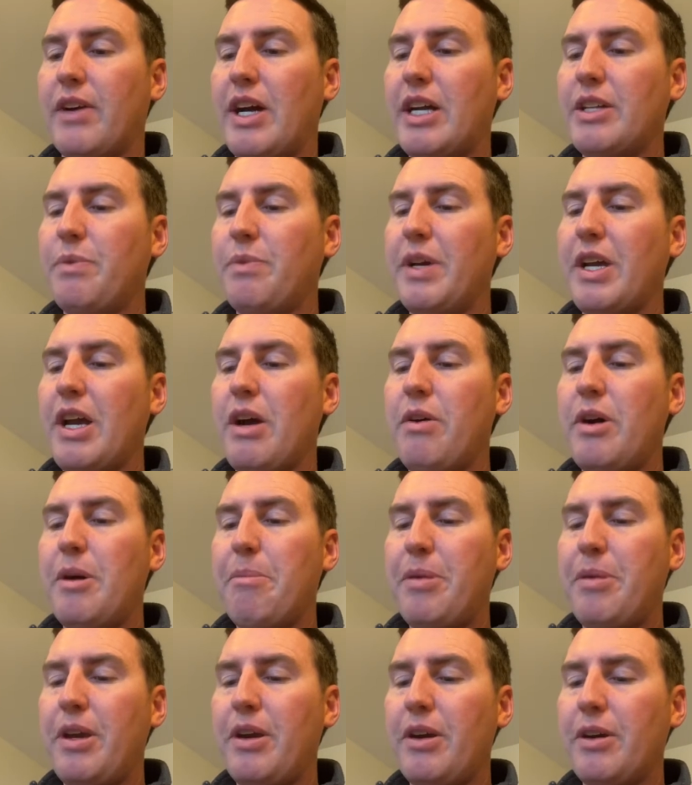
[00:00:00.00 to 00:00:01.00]
As we go
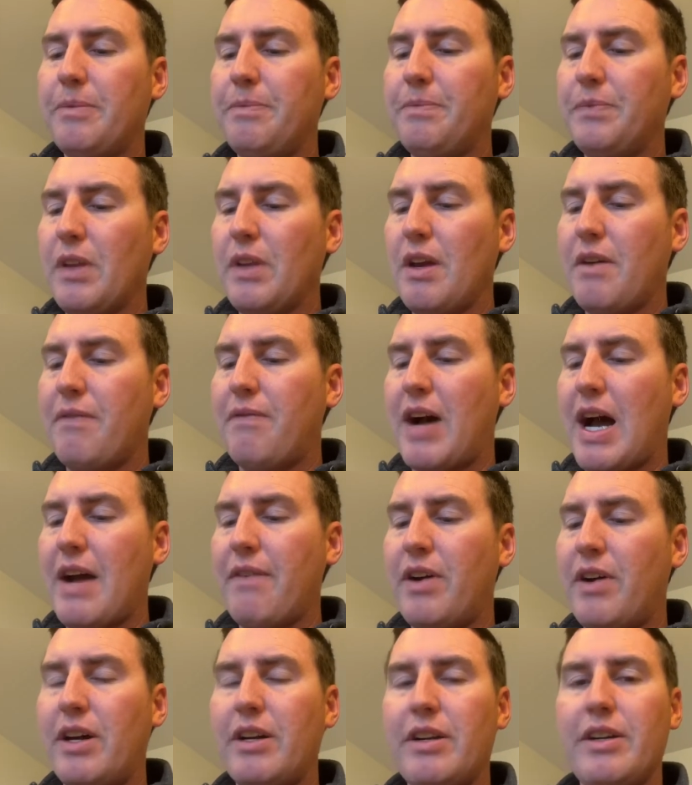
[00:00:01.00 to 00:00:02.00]
up here,
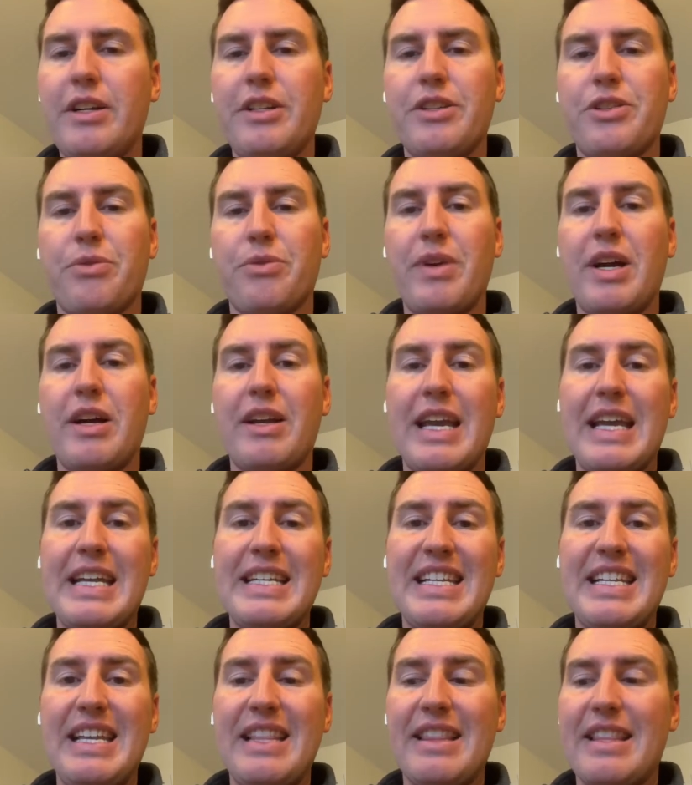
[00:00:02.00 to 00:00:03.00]
500 is around
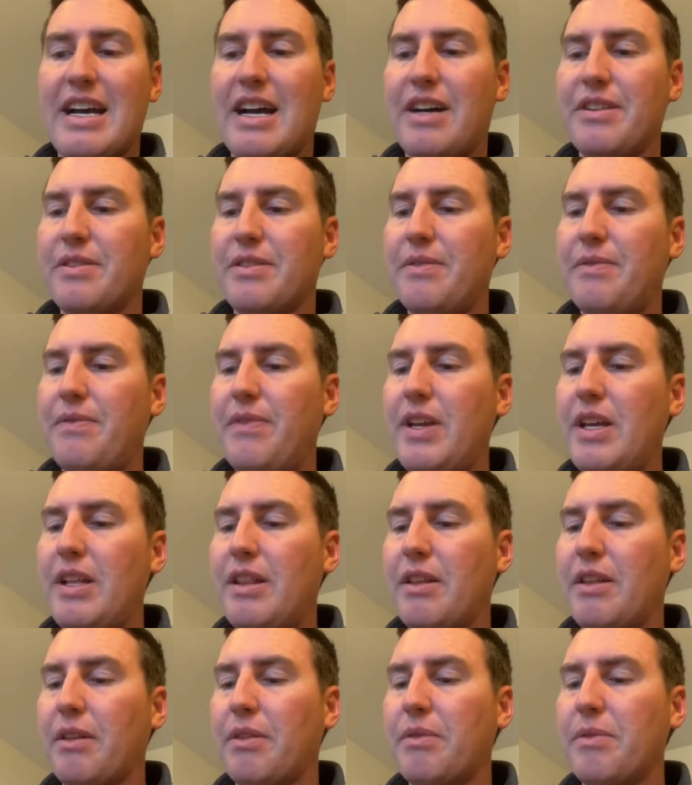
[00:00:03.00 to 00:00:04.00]
18,000 feet,
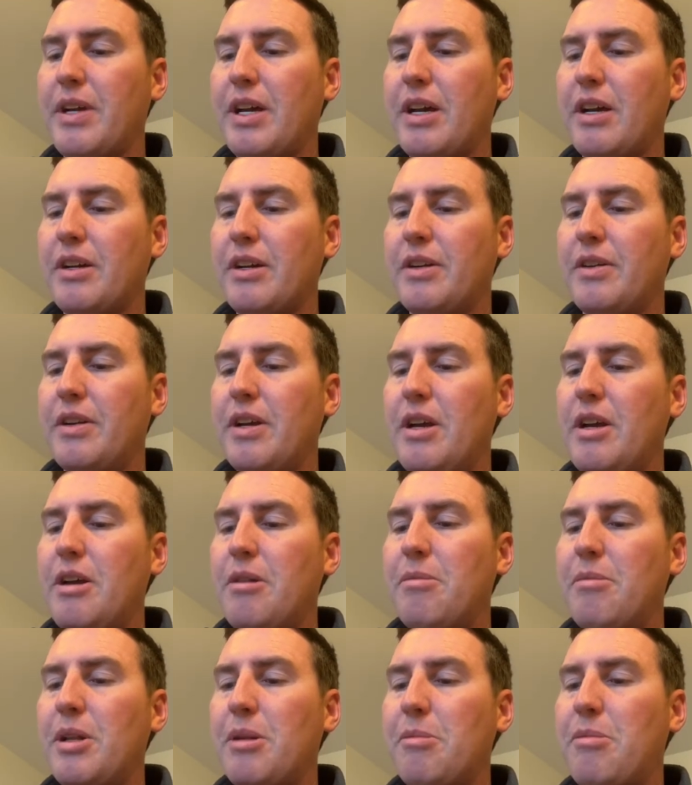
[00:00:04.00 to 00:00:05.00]
the 300
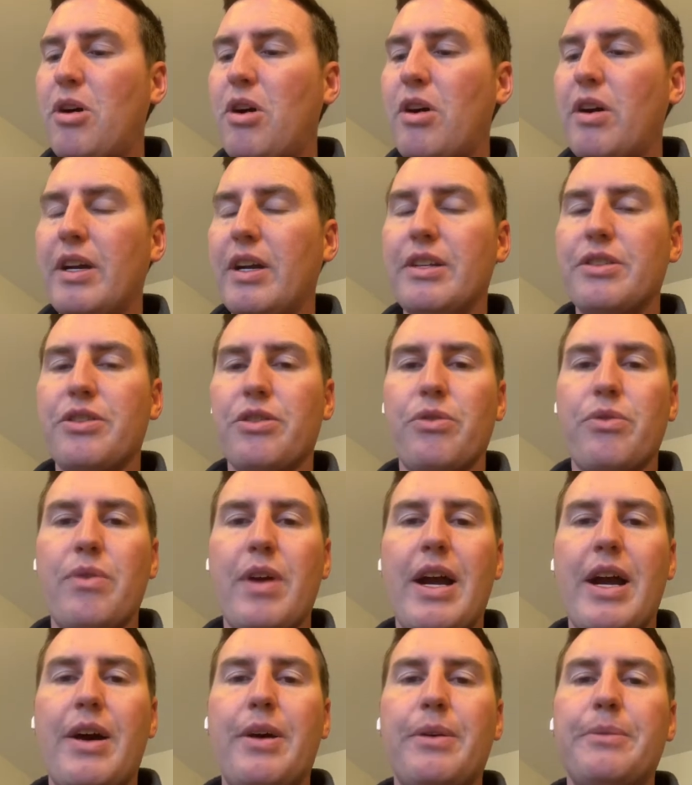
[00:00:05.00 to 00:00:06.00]
millibar is
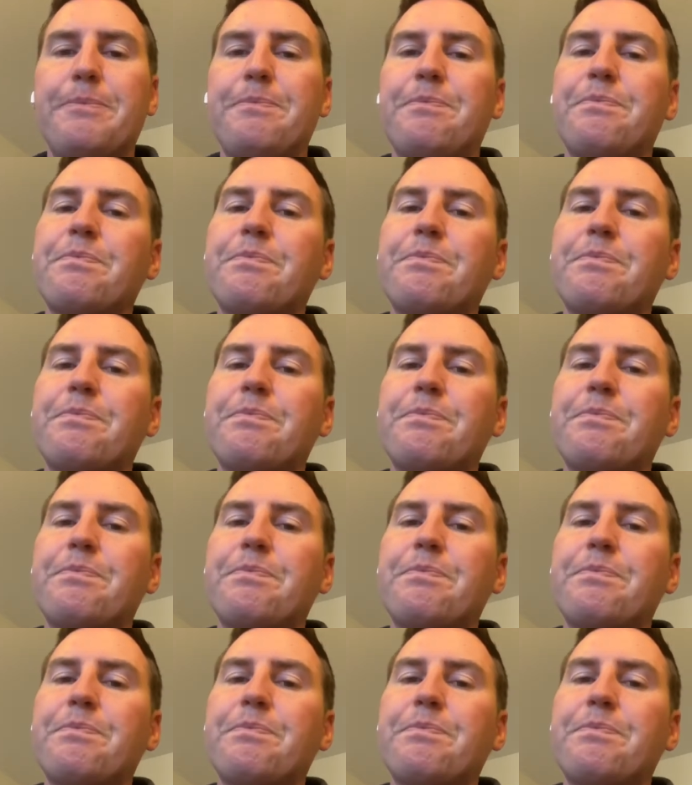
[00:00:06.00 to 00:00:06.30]
around